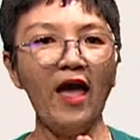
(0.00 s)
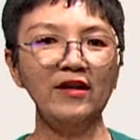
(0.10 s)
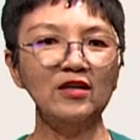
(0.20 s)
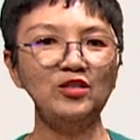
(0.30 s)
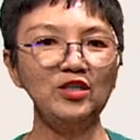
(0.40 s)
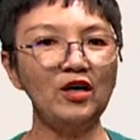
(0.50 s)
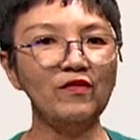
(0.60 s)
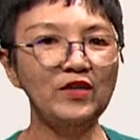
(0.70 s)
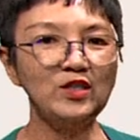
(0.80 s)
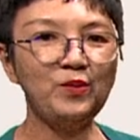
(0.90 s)
energy
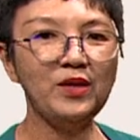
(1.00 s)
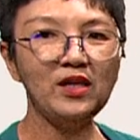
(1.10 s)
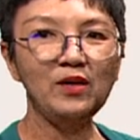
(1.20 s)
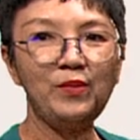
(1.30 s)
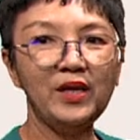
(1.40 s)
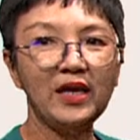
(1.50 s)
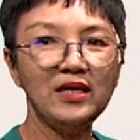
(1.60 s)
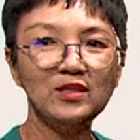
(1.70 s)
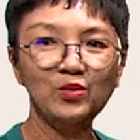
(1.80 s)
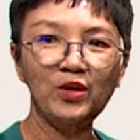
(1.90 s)
of this pillar
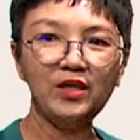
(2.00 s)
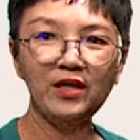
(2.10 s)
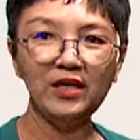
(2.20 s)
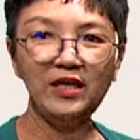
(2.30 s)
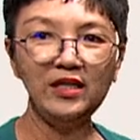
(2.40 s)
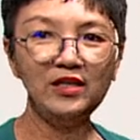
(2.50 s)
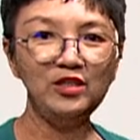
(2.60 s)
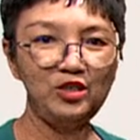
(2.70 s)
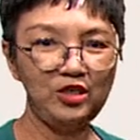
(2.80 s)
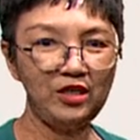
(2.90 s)
begins with the
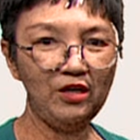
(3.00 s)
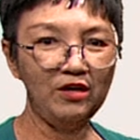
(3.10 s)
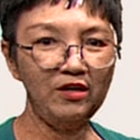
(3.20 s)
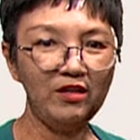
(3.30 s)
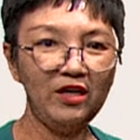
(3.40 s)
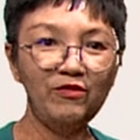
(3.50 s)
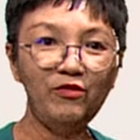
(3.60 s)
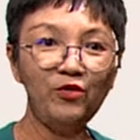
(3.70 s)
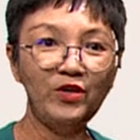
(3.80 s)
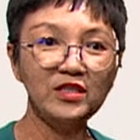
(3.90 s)
hidden Ji Earth
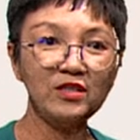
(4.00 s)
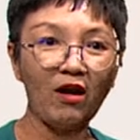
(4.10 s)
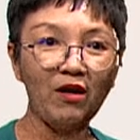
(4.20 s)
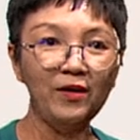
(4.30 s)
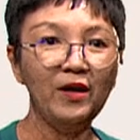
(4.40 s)
influence star.